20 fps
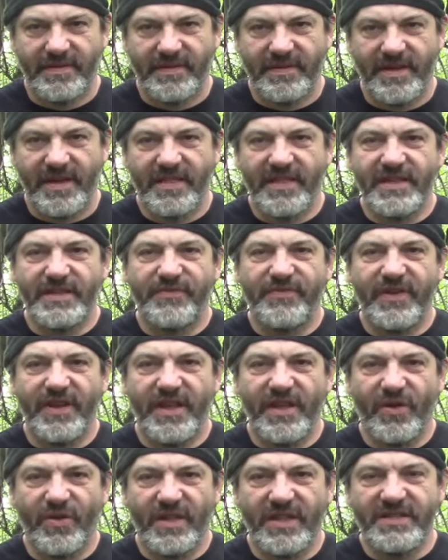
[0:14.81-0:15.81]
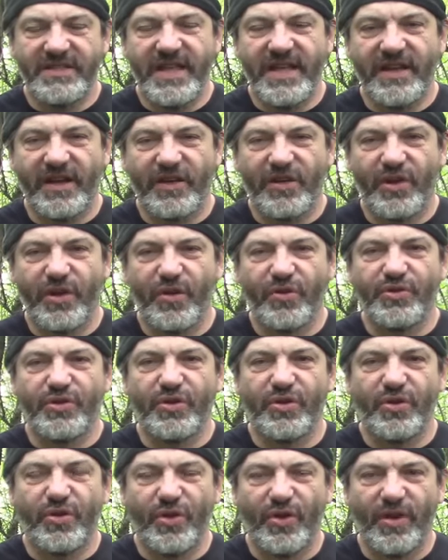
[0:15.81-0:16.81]
it. In this video, let's take a
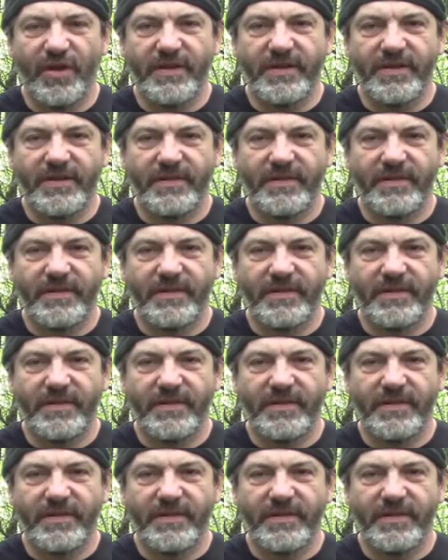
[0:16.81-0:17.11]
closer look